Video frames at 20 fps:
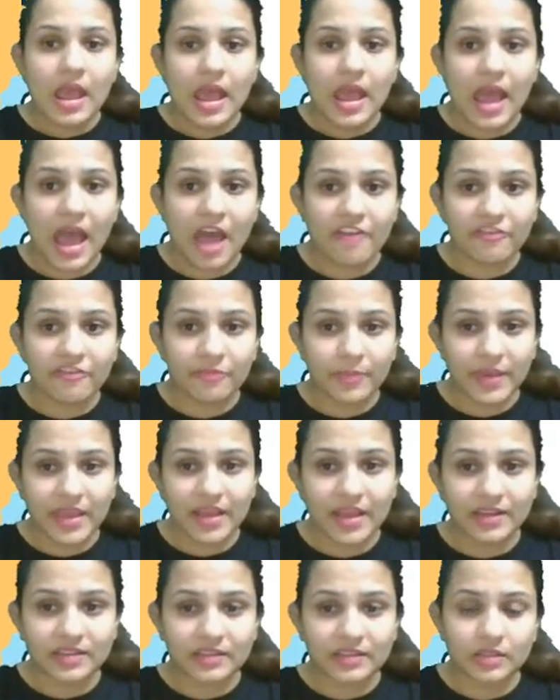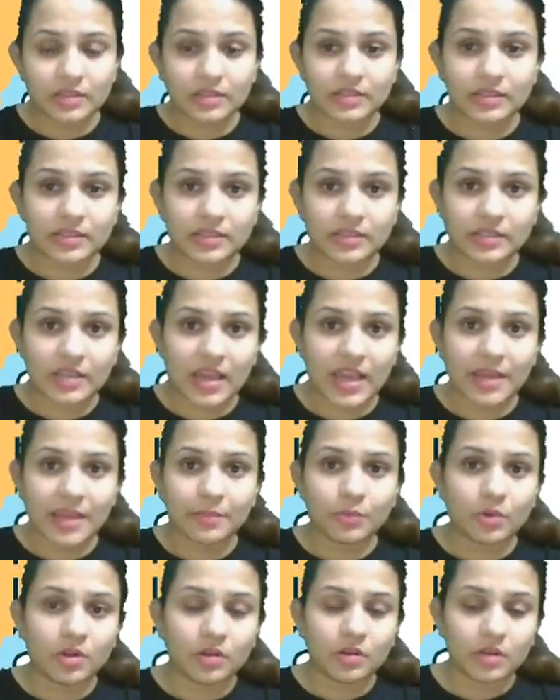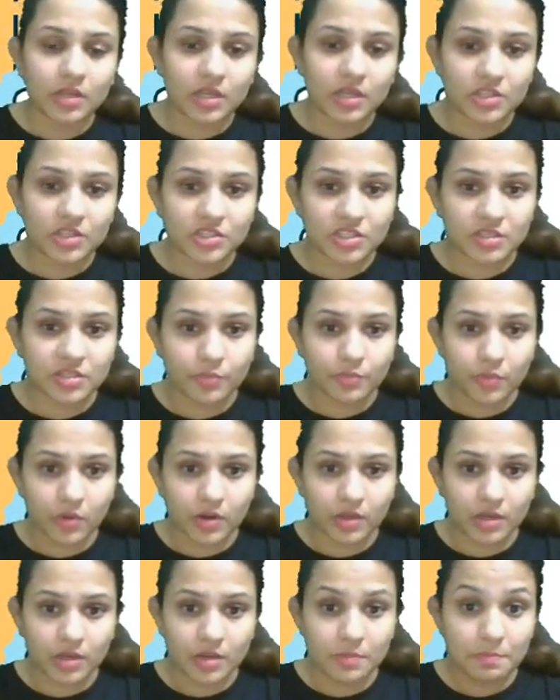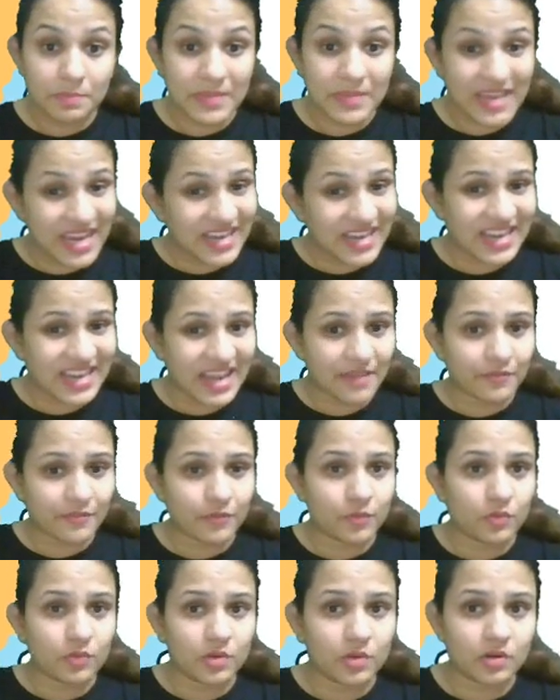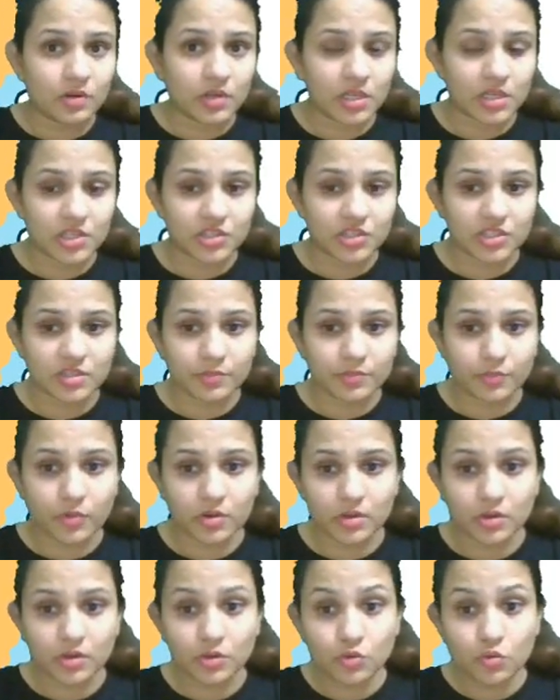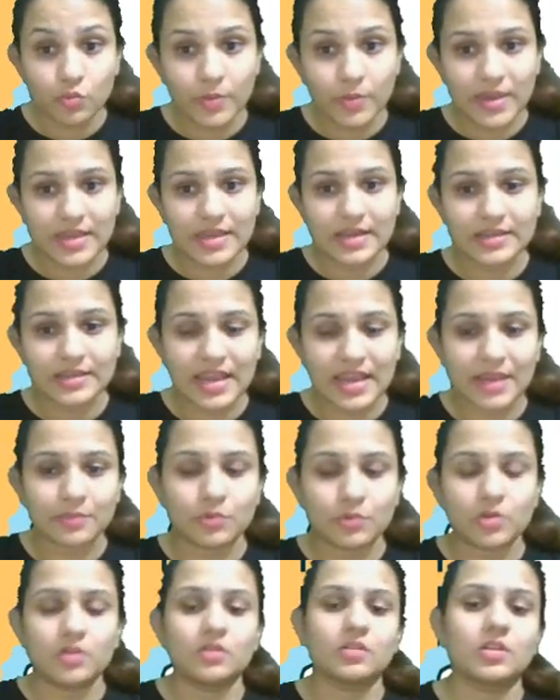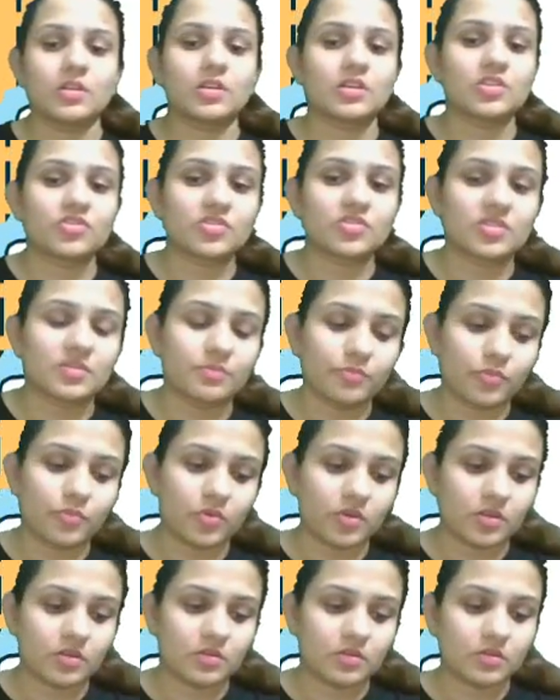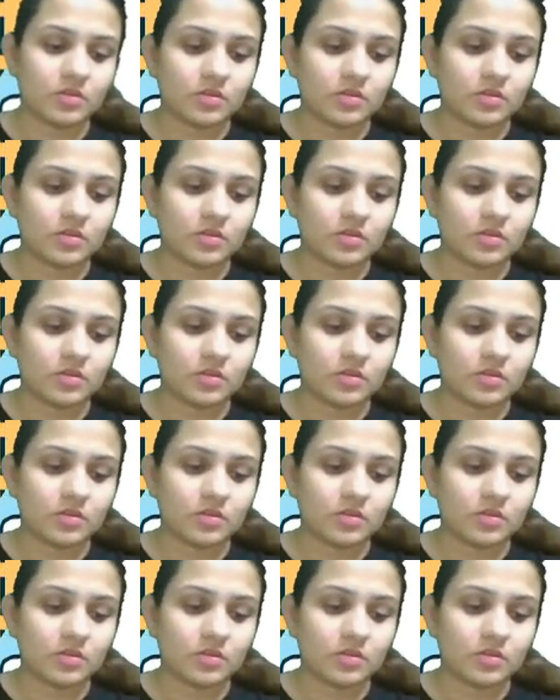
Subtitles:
Have make time to learn English is important. Make time to learn English is important. To making time to learn English is important.